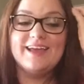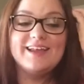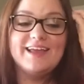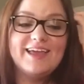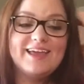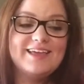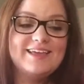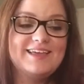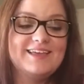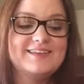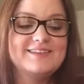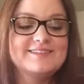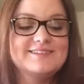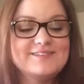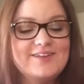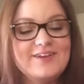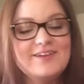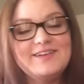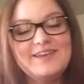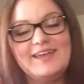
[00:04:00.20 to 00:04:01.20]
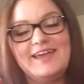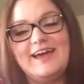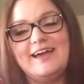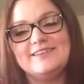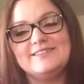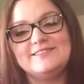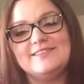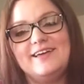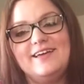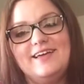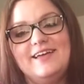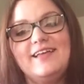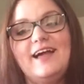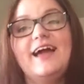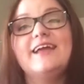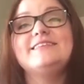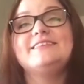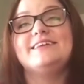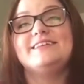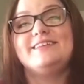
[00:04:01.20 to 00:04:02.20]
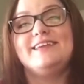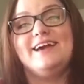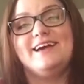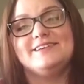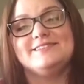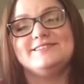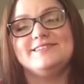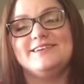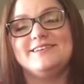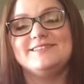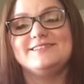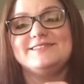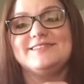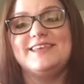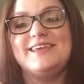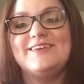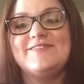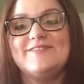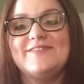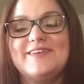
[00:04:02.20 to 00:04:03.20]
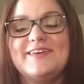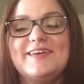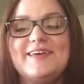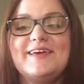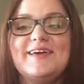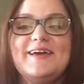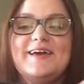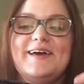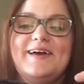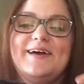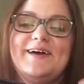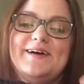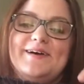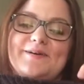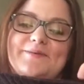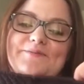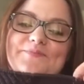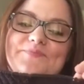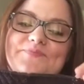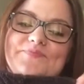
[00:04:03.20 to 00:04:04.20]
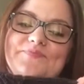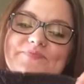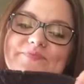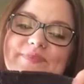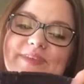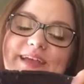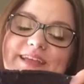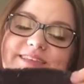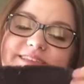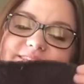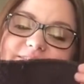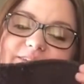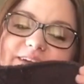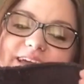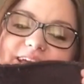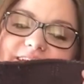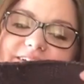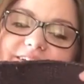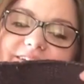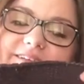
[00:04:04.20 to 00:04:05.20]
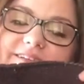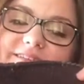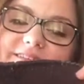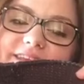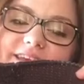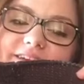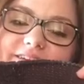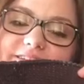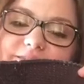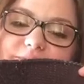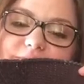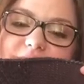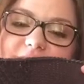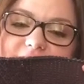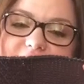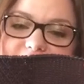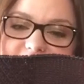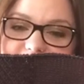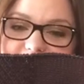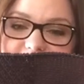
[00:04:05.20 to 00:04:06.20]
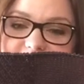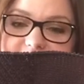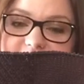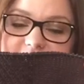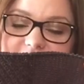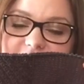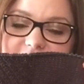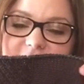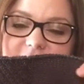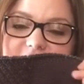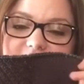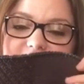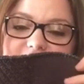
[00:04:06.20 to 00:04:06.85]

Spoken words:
and I started to cast on. I did cast on a sleeve. And so here's what I knit last night